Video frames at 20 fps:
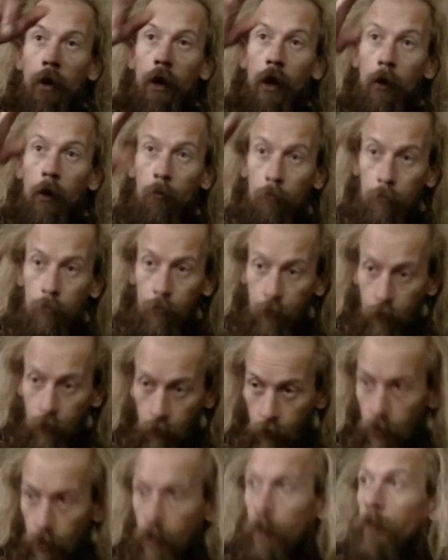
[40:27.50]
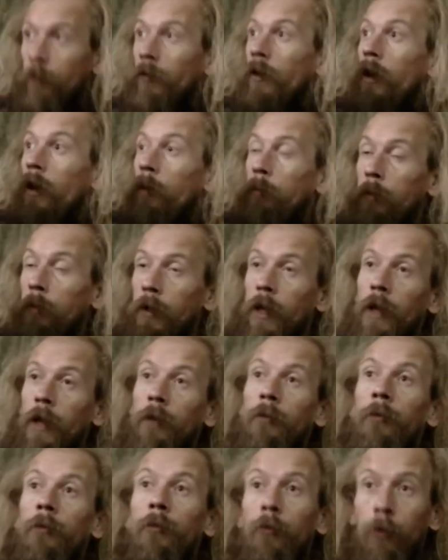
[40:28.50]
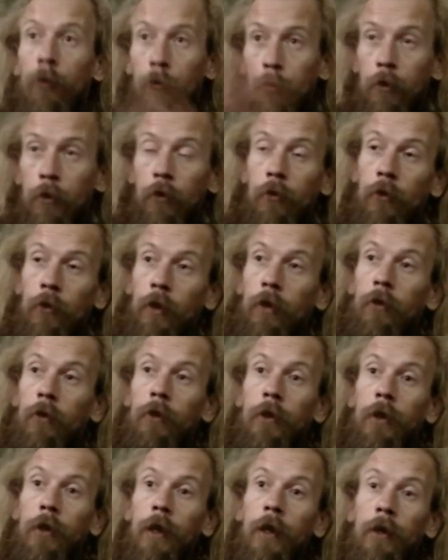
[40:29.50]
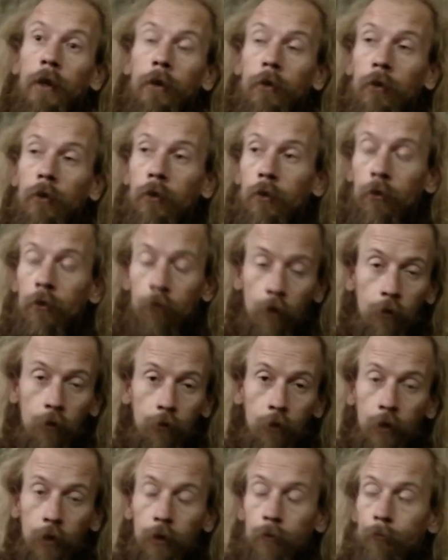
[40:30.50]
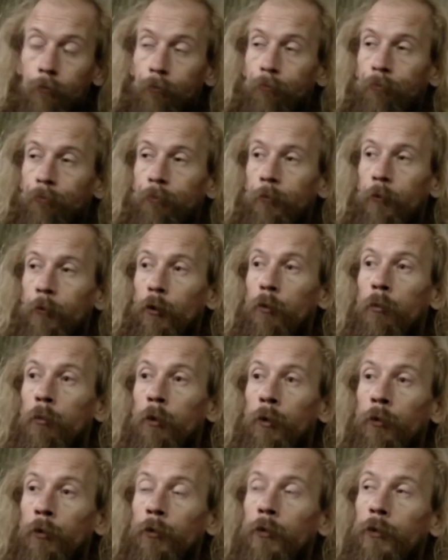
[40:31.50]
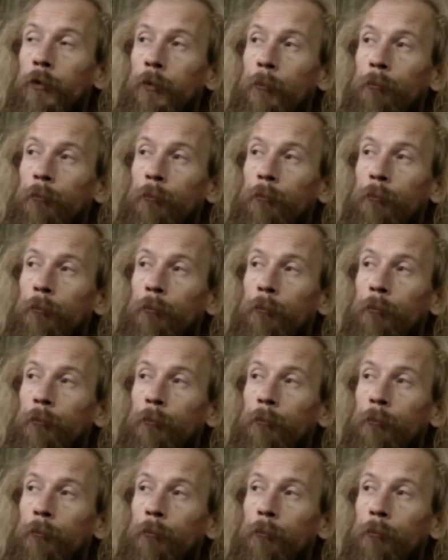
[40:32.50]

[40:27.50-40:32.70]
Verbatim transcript: up to down to up again would be 60 days, roughly, two moons.